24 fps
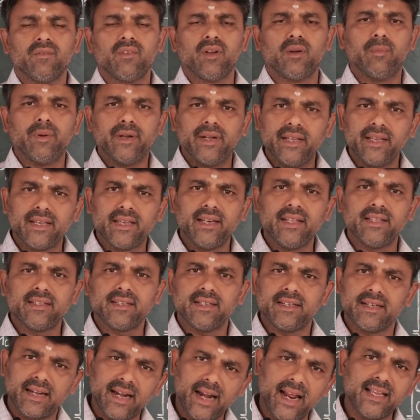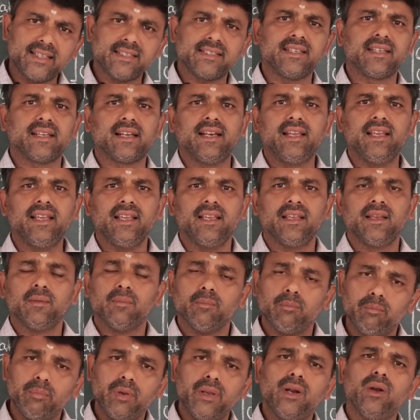will be decreased drastically
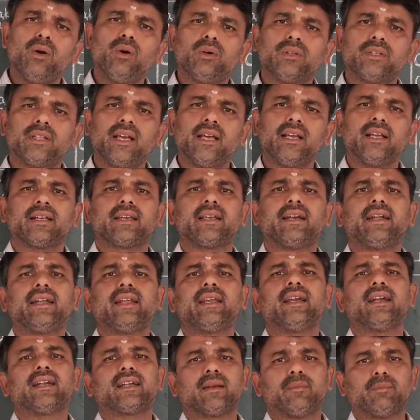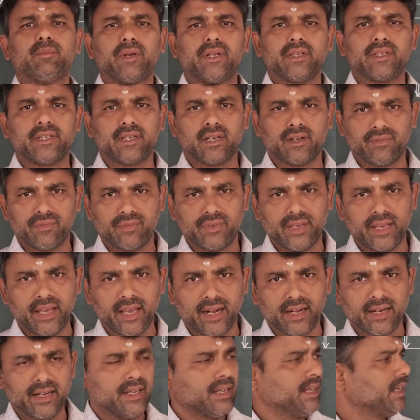below the critical temperature of
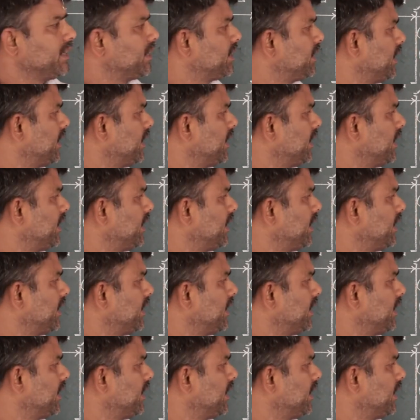air.